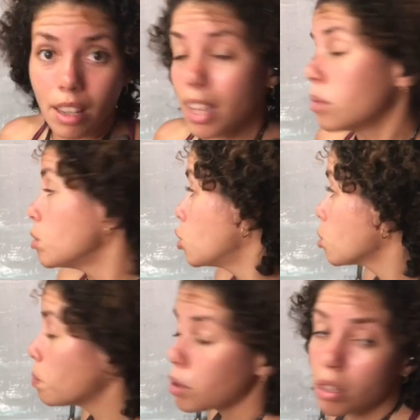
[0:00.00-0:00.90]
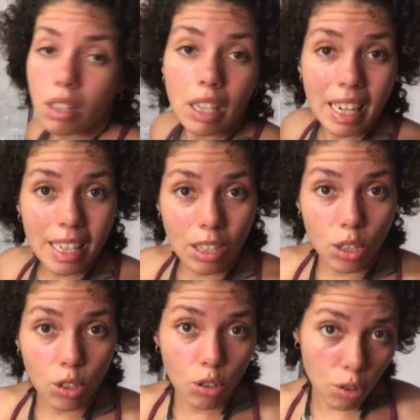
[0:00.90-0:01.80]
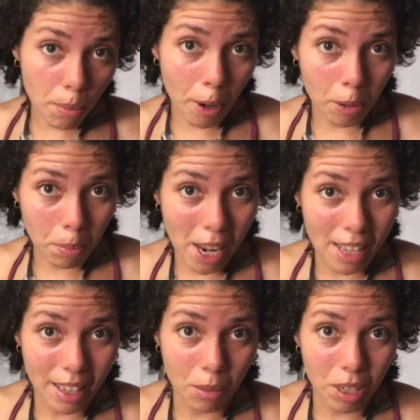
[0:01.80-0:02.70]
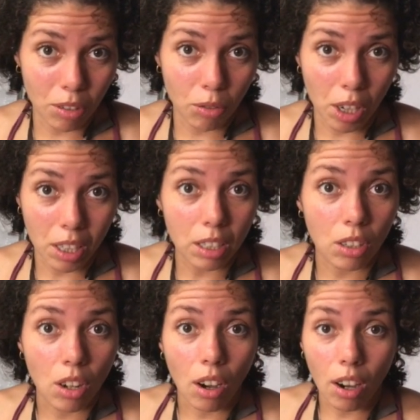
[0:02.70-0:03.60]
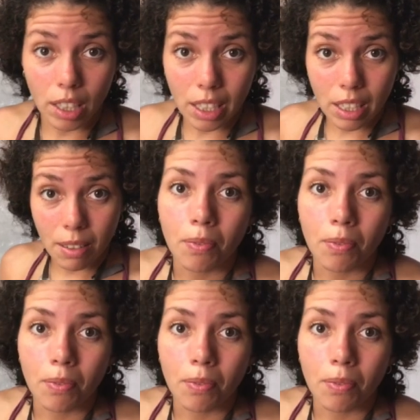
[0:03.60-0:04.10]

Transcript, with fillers: then we just put the nicest two-part paint that we could find on it.